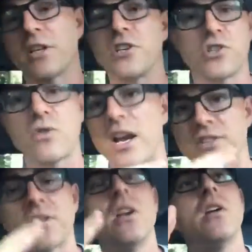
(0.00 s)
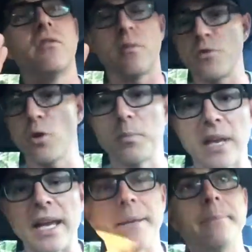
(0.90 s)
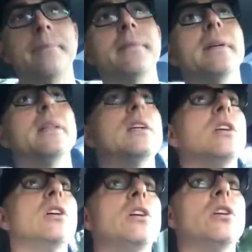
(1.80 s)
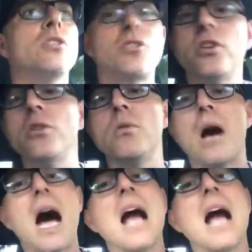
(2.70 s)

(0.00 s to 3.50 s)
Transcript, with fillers: work and stress from your plate. Two,